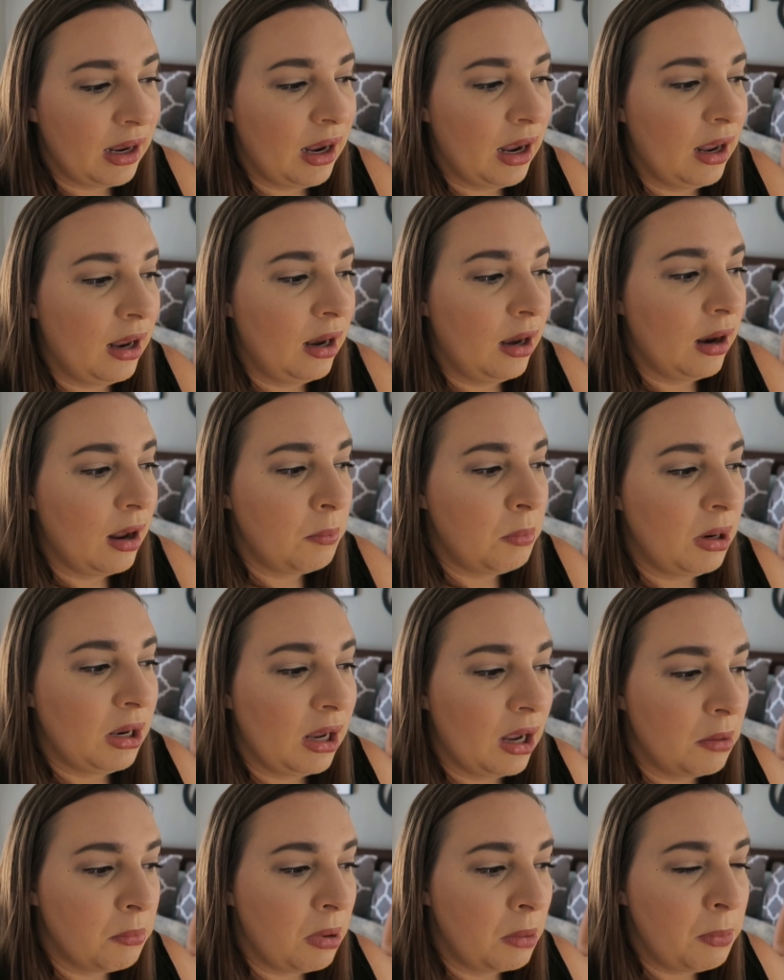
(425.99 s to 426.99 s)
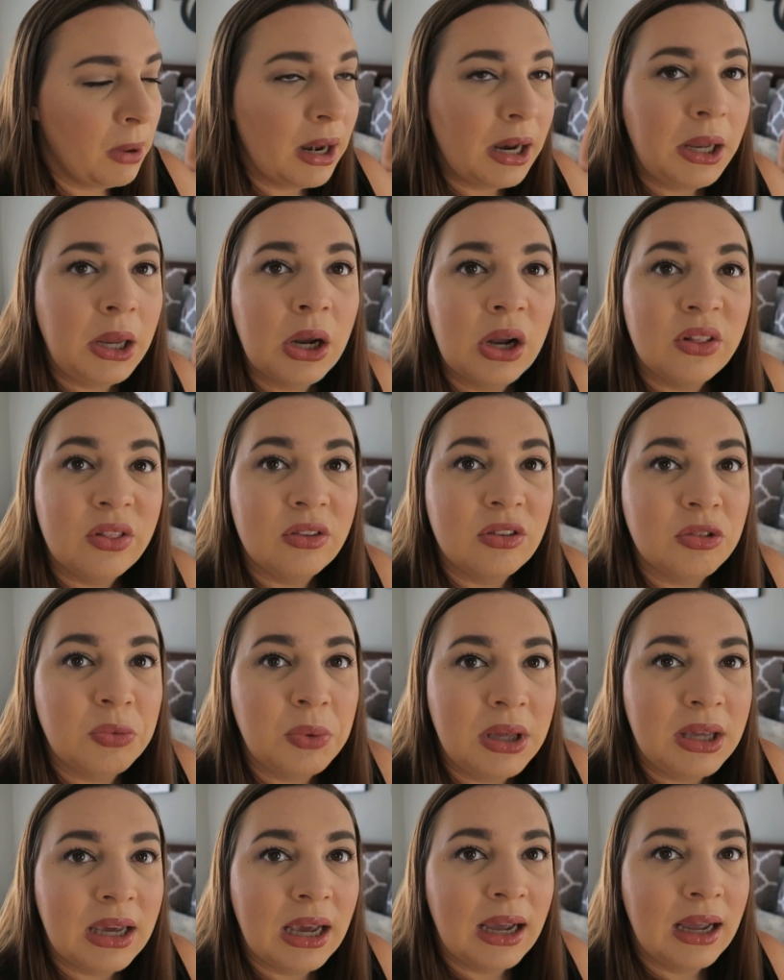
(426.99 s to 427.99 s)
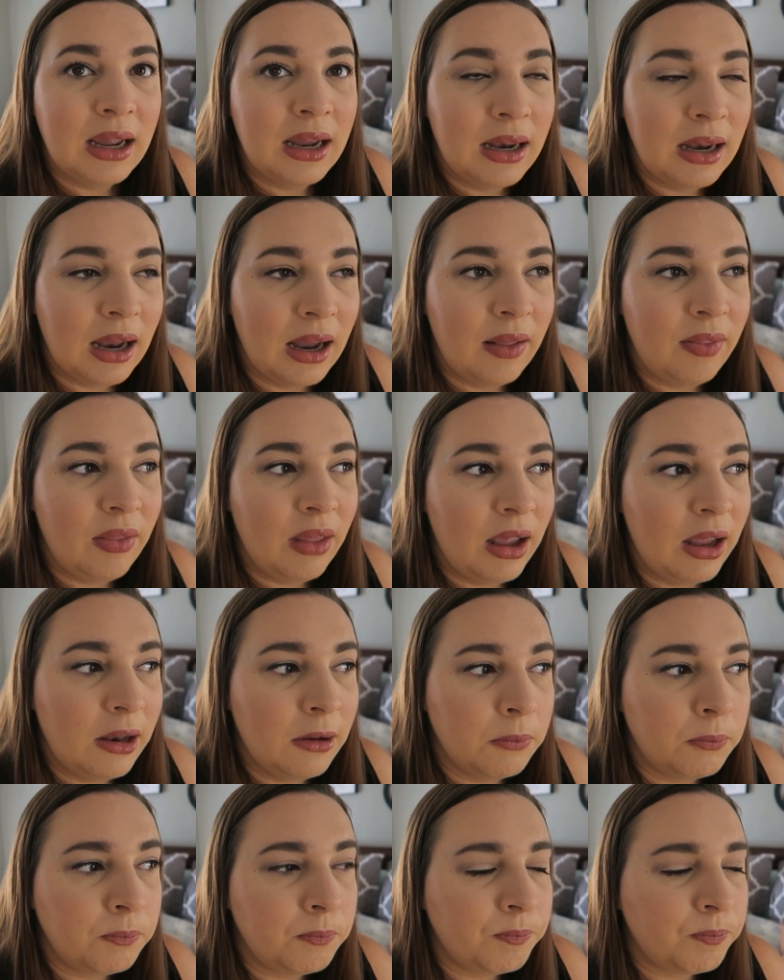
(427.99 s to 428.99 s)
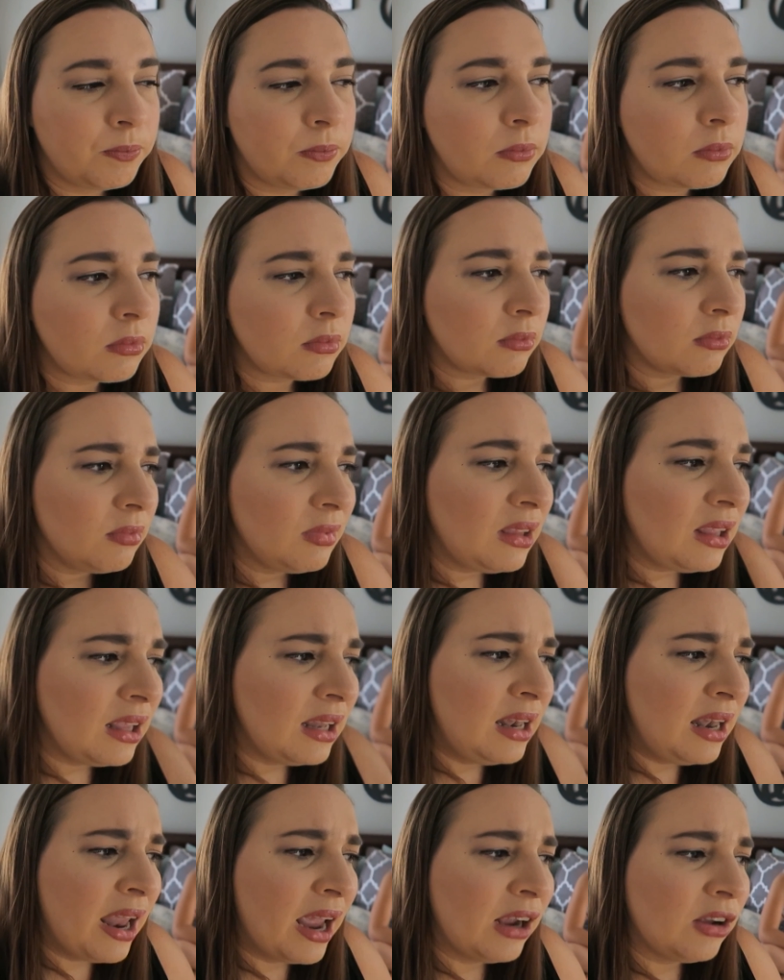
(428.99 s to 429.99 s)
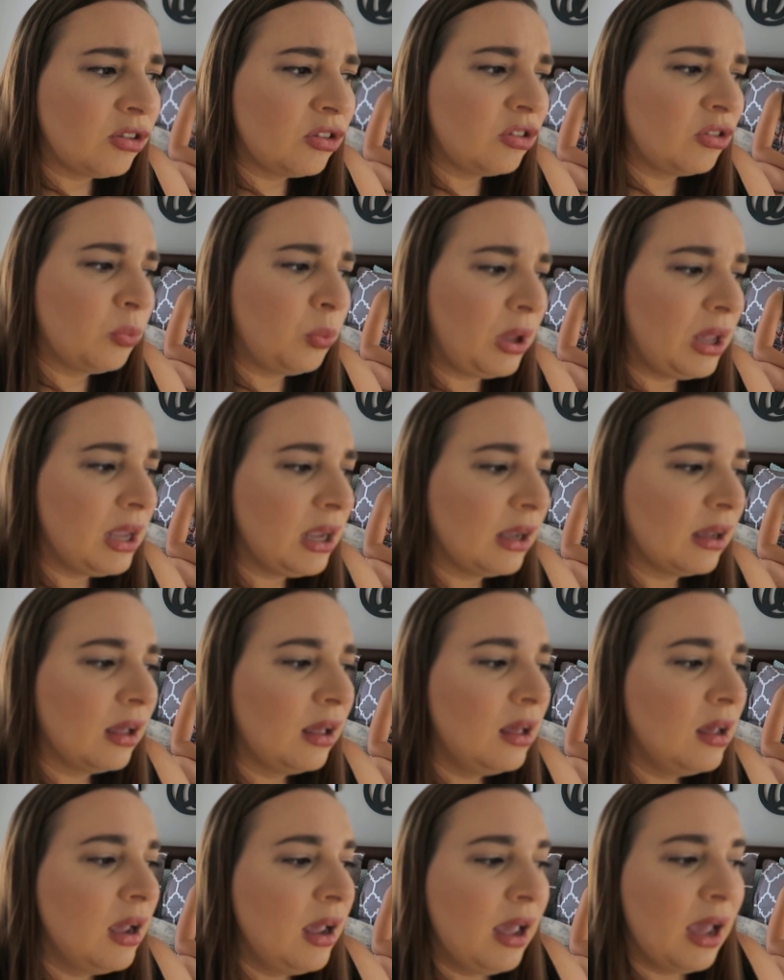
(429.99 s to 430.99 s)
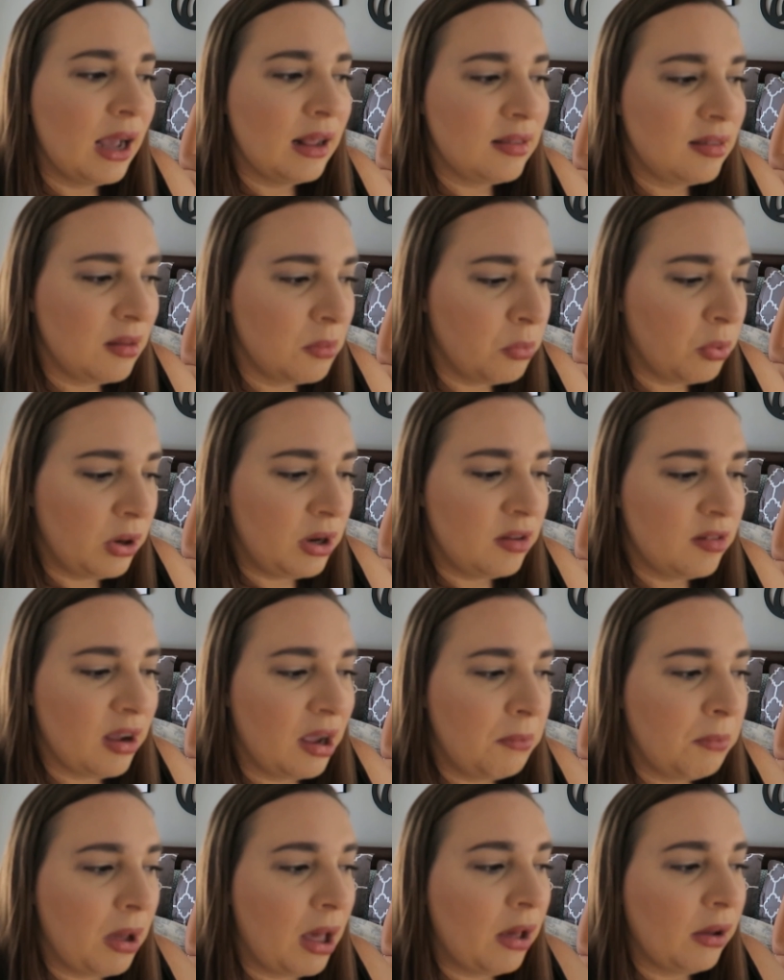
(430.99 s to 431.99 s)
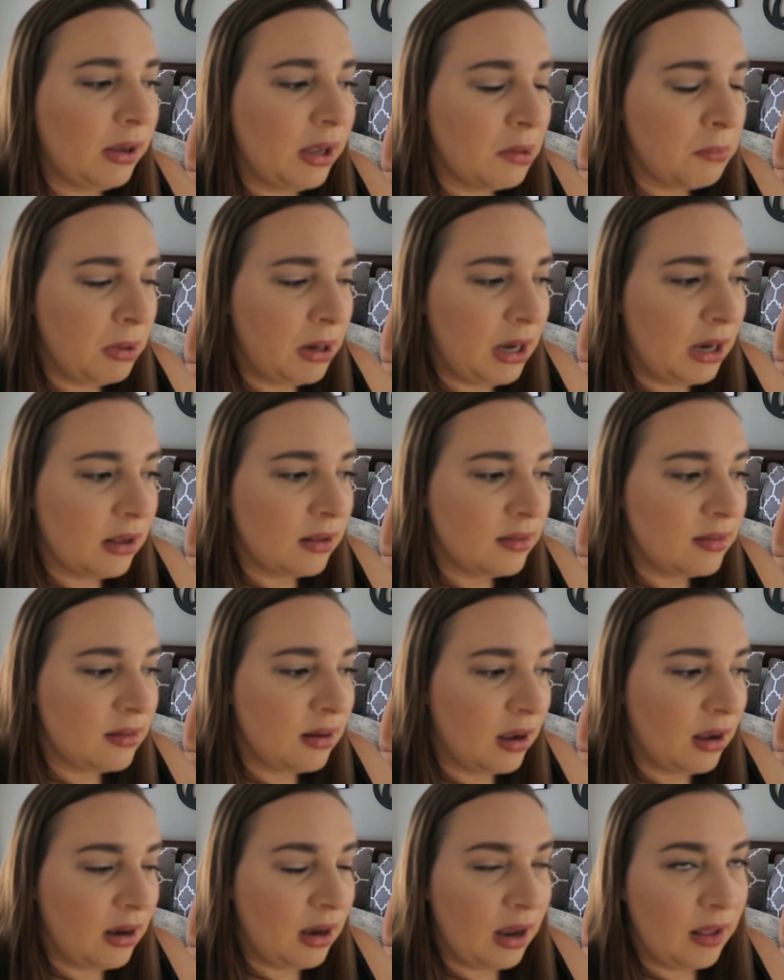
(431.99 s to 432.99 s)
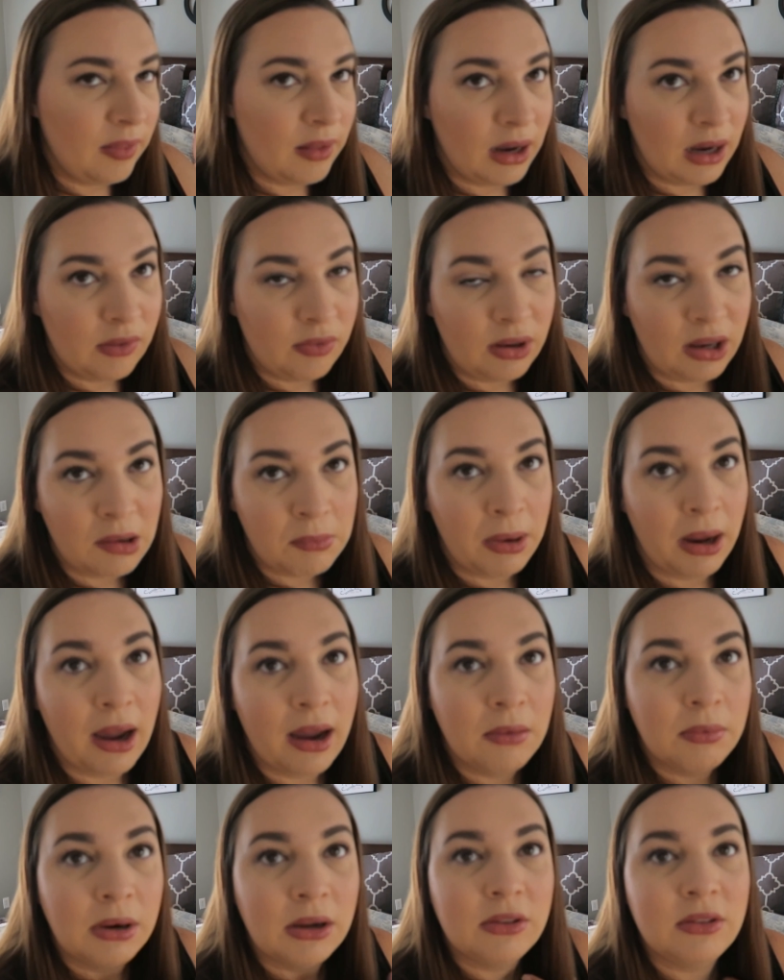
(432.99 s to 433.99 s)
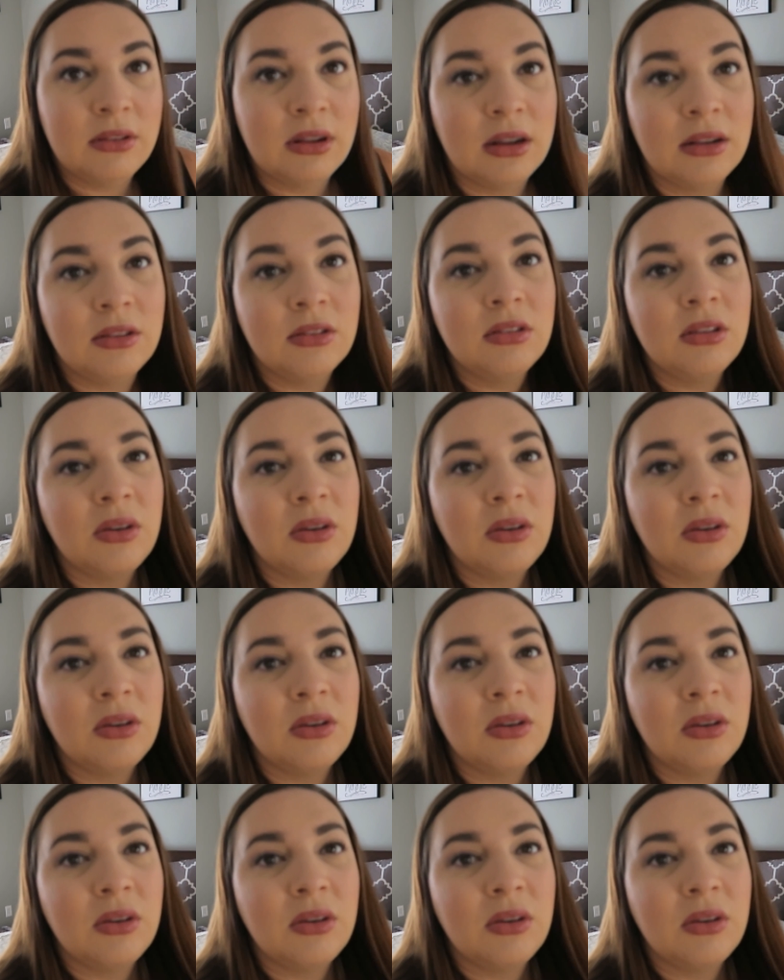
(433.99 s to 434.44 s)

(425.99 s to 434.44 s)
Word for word: And I'm gonna get my pedicure this weekend and then next week at some point in time I'll get my nails done and then I have to get my eyebrows done.